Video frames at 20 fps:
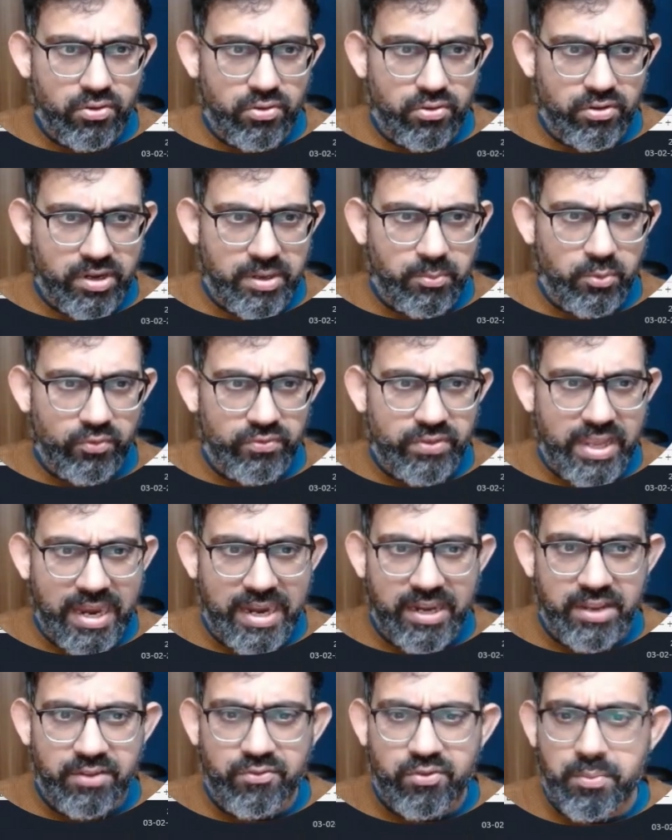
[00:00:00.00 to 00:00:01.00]
remove the
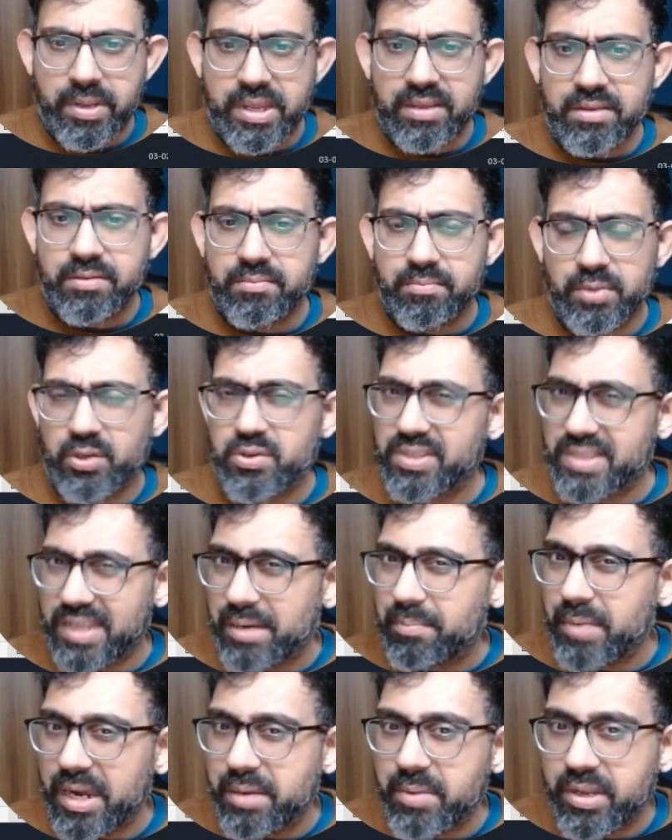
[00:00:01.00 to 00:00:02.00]
heading from here because that
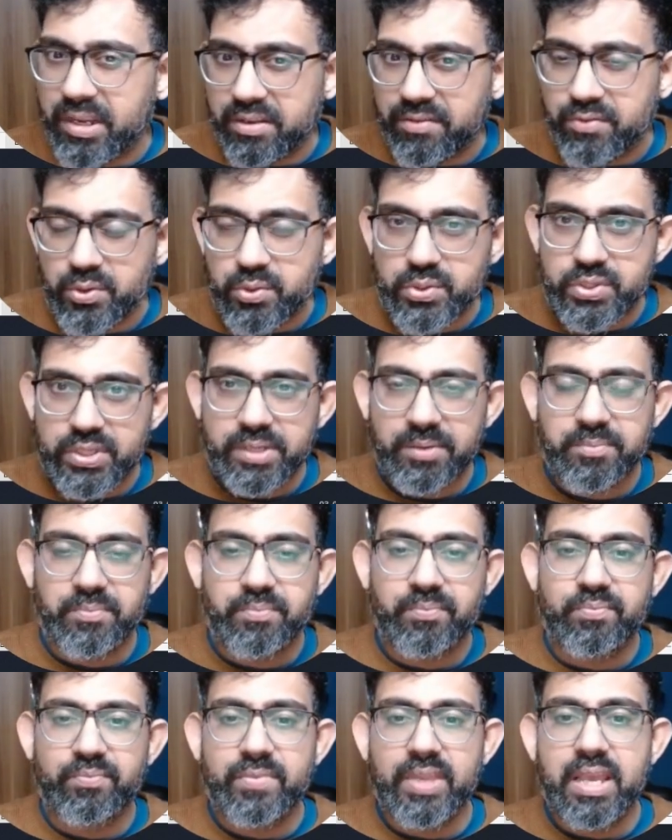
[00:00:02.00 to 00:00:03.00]
might be confusing.
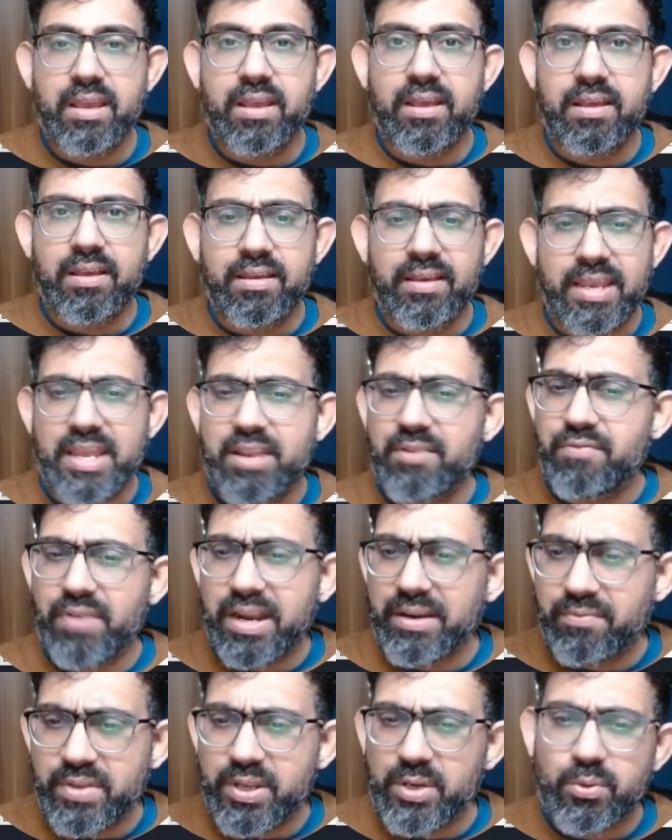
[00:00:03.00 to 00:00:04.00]
In
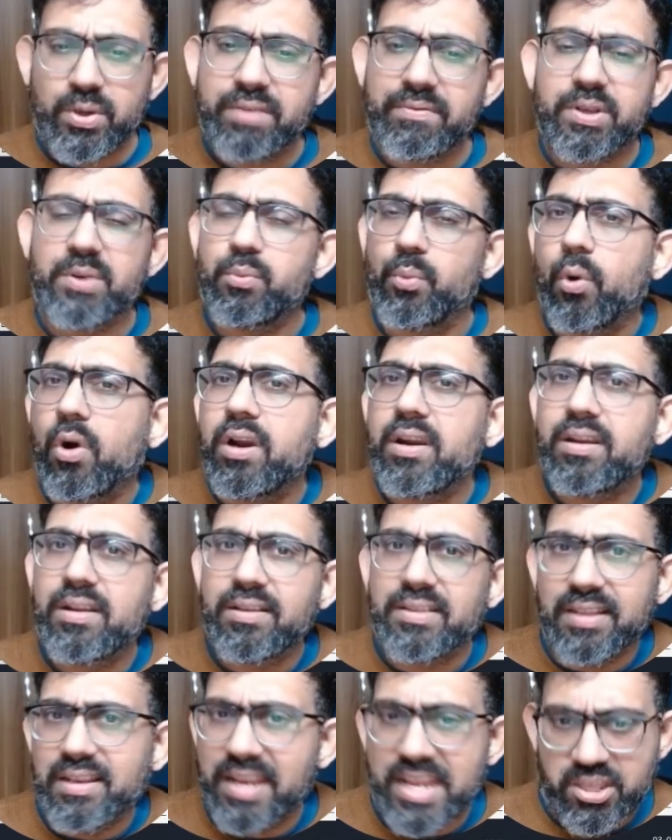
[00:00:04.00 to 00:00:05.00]
fact, we don't even want
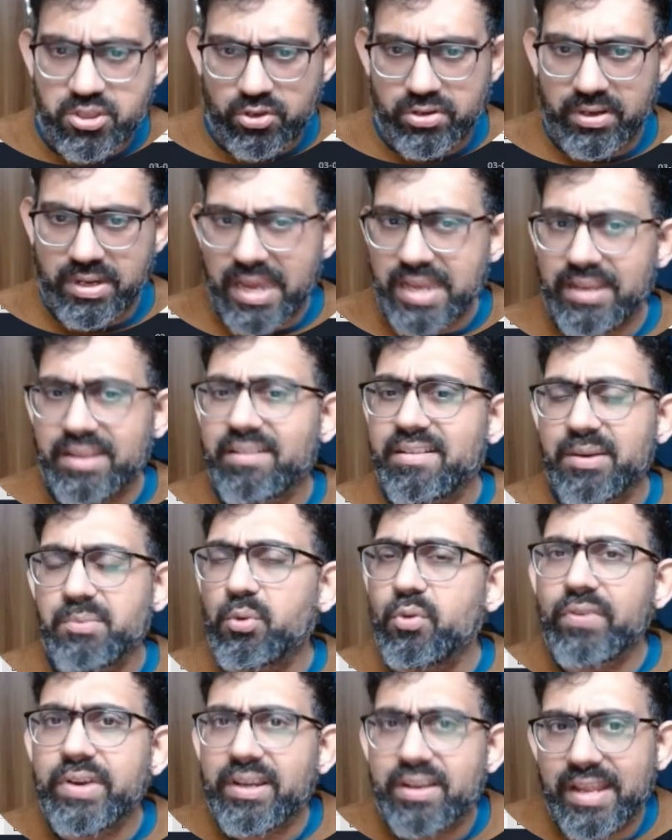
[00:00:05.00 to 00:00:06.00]
the legend. I can
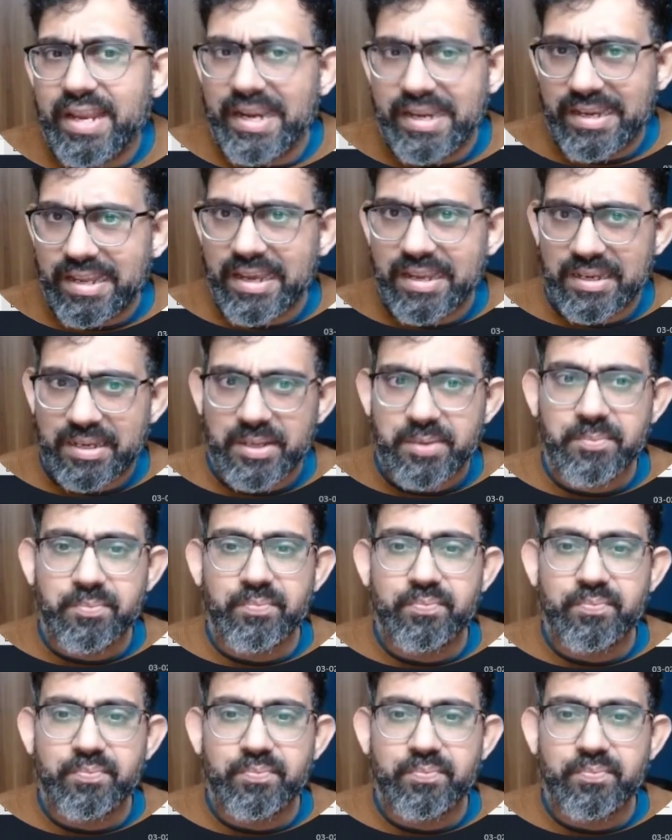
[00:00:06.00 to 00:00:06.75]
remove it entirely.